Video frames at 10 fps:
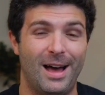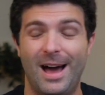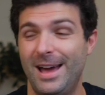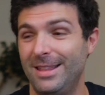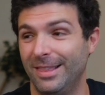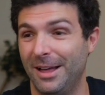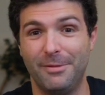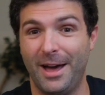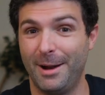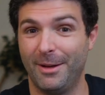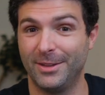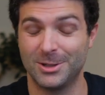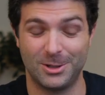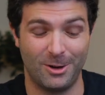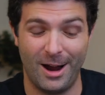I love that about
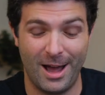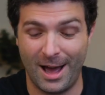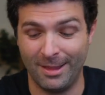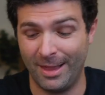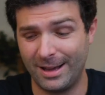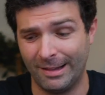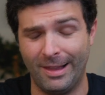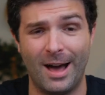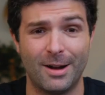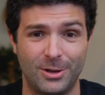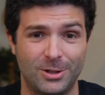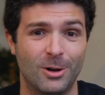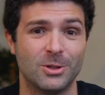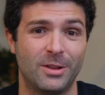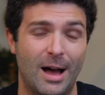this guitar. I like a lot of
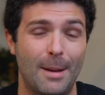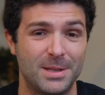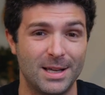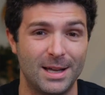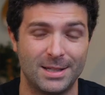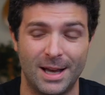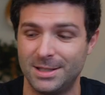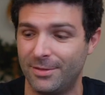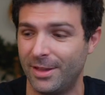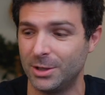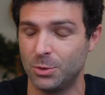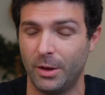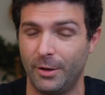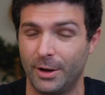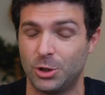guitars on the opposite sides of things
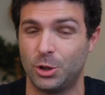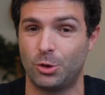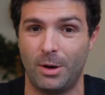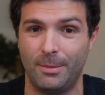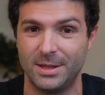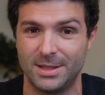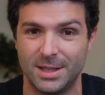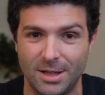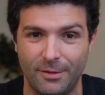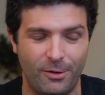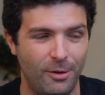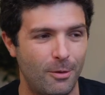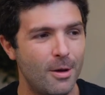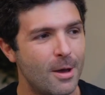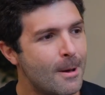where they're extremely sensitive
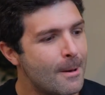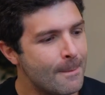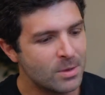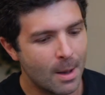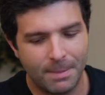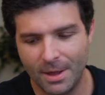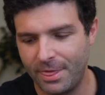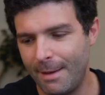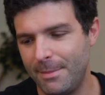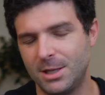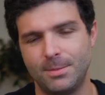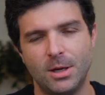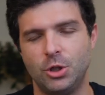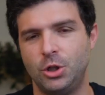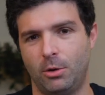too, but that makes
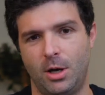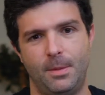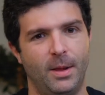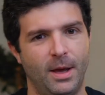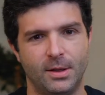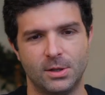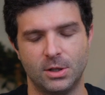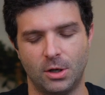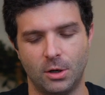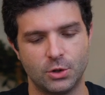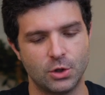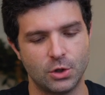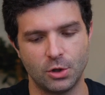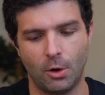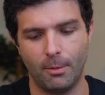me enjoy playing this guitar
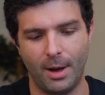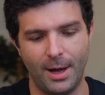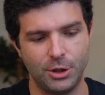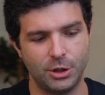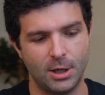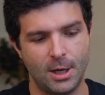so much.